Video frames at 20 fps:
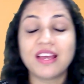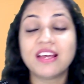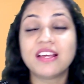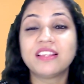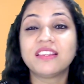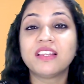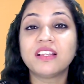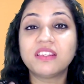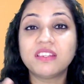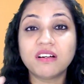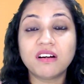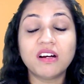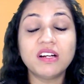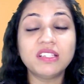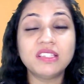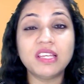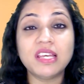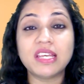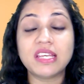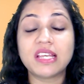The third
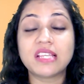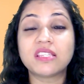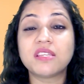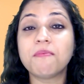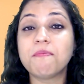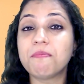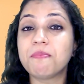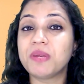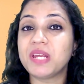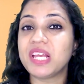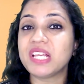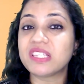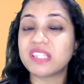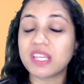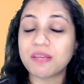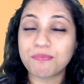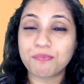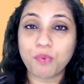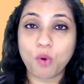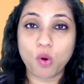thing is
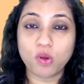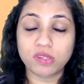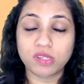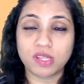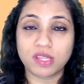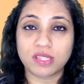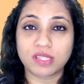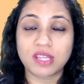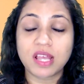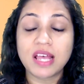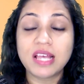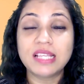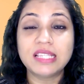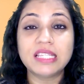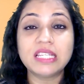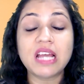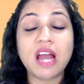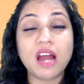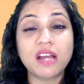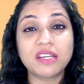embracing pauses.
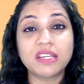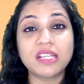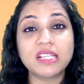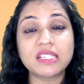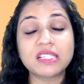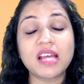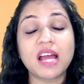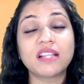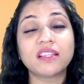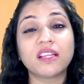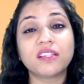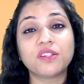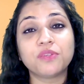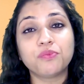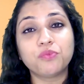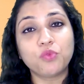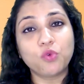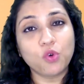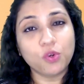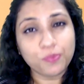See, understand that the
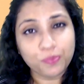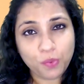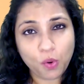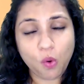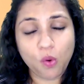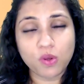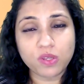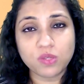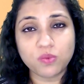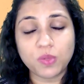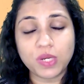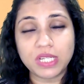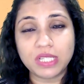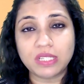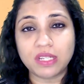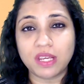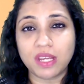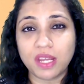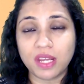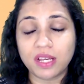more pause we
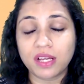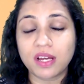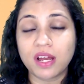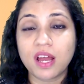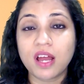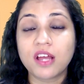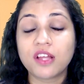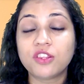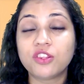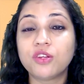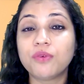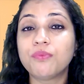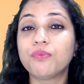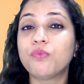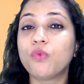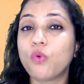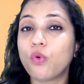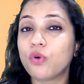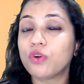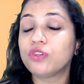take, the
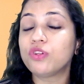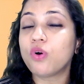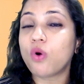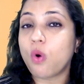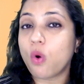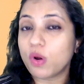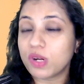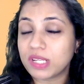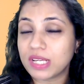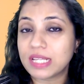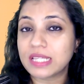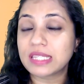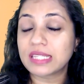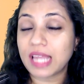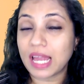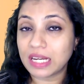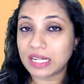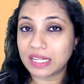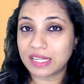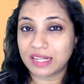more the audience
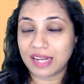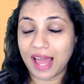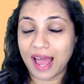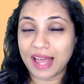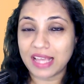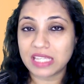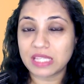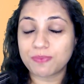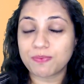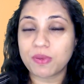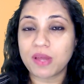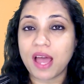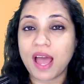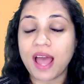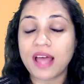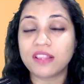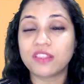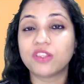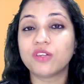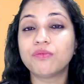can grasp
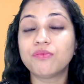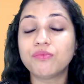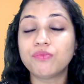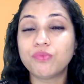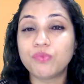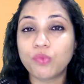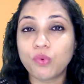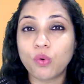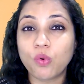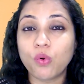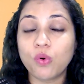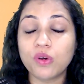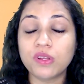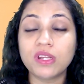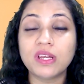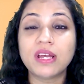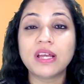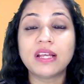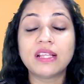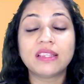and the more
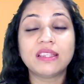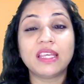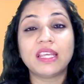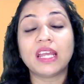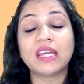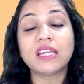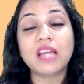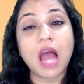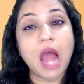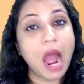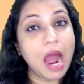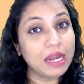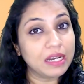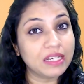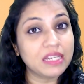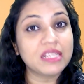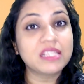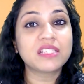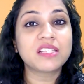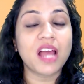they can
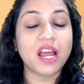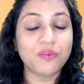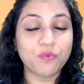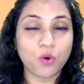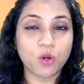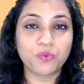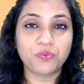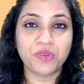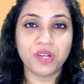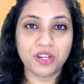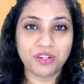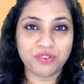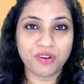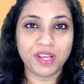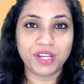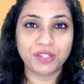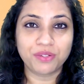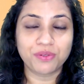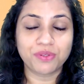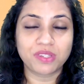understand what we are
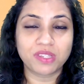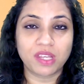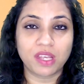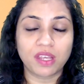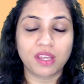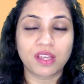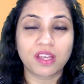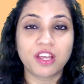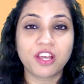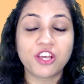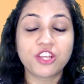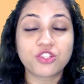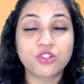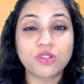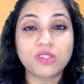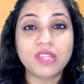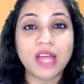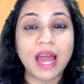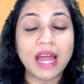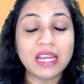trying to say. So
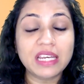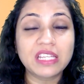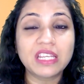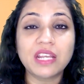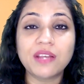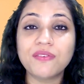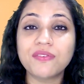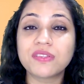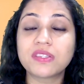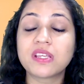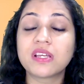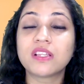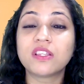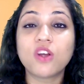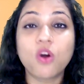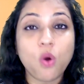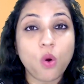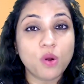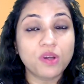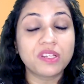that gives the
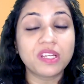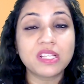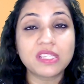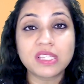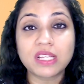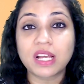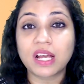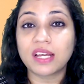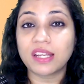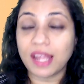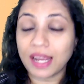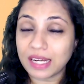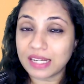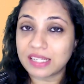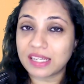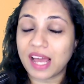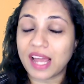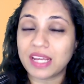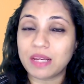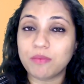audience the correct
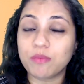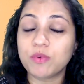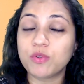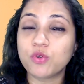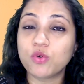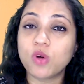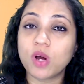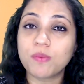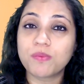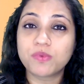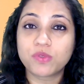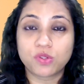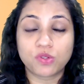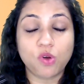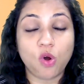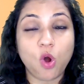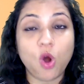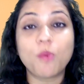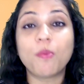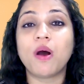time to
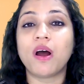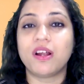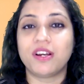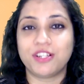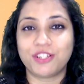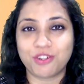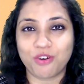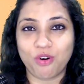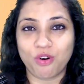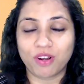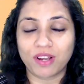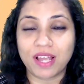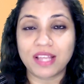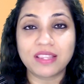absorb our talk, and